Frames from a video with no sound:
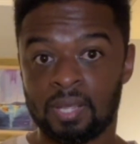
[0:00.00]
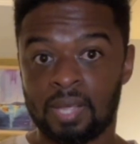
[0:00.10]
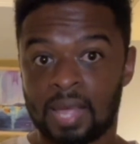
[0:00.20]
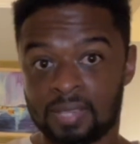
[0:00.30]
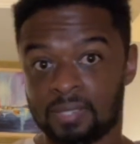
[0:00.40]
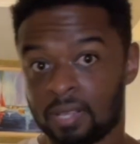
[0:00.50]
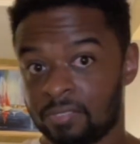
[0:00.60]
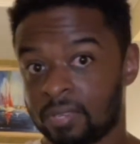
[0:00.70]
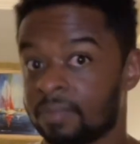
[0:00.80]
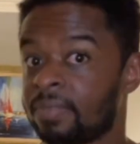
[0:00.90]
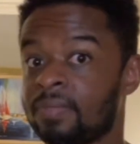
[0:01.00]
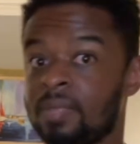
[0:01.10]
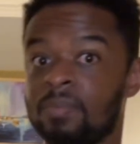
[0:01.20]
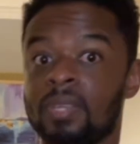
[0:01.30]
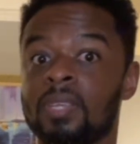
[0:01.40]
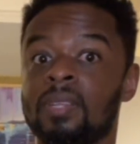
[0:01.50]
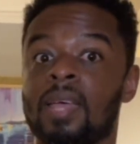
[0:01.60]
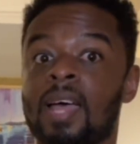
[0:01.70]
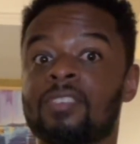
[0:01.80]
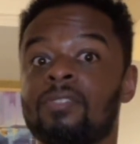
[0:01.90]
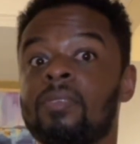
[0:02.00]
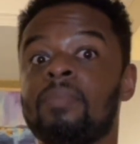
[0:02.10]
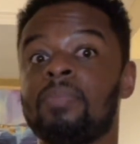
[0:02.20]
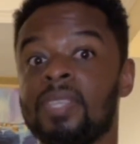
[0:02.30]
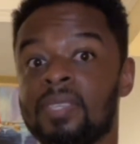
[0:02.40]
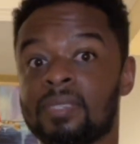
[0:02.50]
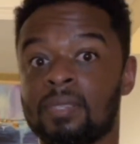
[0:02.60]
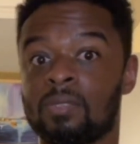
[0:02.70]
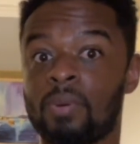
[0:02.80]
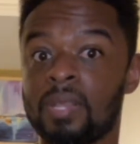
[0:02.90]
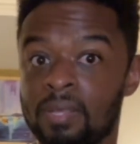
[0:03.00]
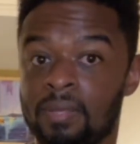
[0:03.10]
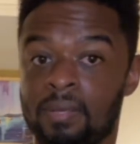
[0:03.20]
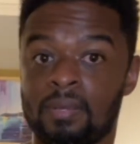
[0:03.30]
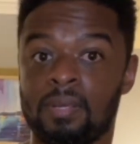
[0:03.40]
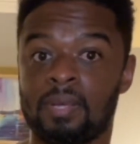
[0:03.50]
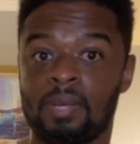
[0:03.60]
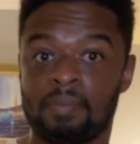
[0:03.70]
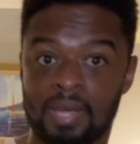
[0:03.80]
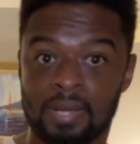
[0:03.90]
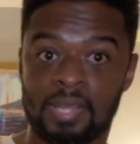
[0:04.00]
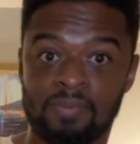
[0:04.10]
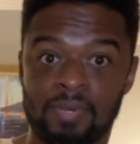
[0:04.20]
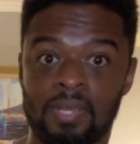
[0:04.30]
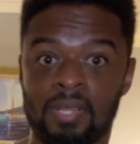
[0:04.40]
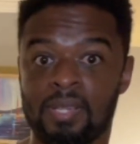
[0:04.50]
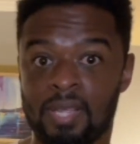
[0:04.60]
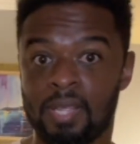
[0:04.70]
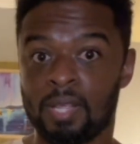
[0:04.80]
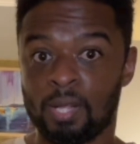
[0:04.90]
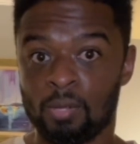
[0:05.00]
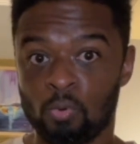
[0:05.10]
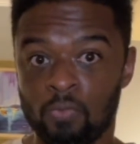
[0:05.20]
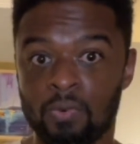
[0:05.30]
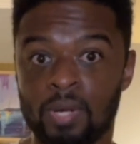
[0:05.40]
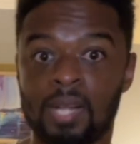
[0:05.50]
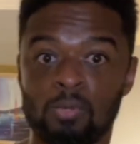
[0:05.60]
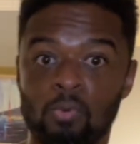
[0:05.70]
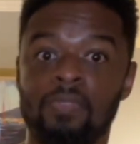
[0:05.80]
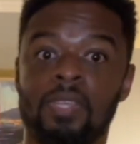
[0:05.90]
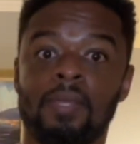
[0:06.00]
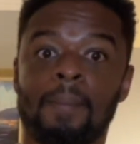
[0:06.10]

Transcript: as the 115th Brigade actually replaced the 23rd Mechanized Brigade near Novokalnovo.